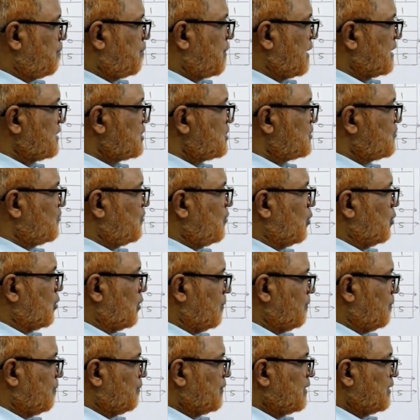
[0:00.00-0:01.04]
plus
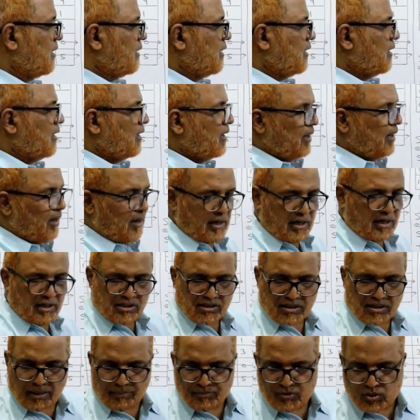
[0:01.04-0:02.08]
4.
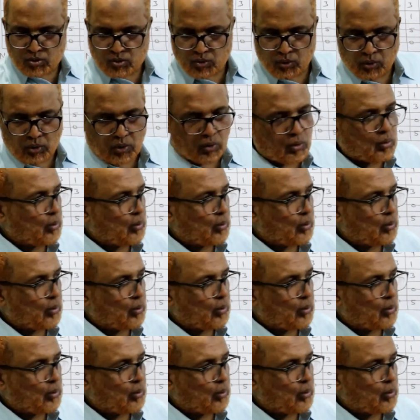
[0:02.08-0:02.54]
It comes to